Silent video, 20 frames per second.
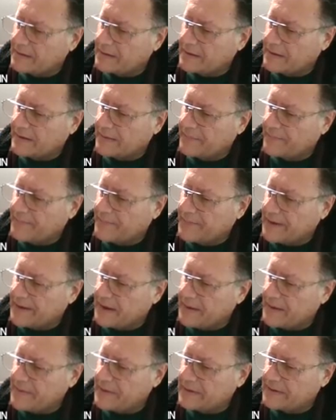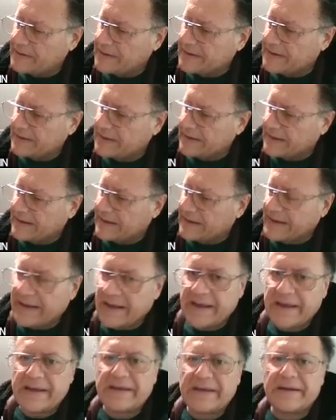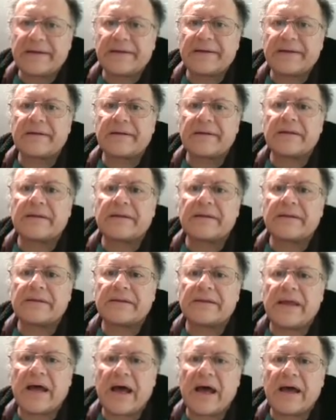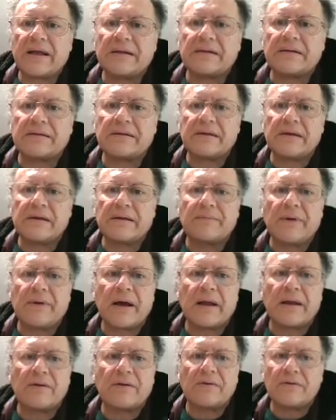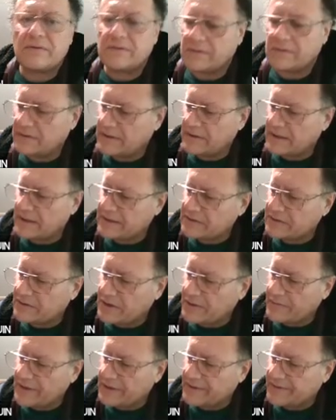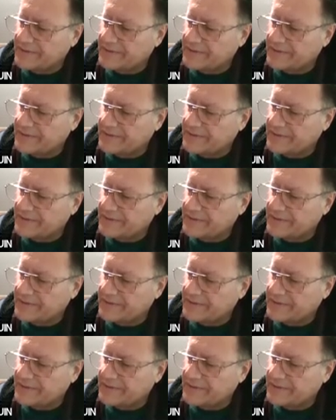the parameter greater than a value, that is going to be a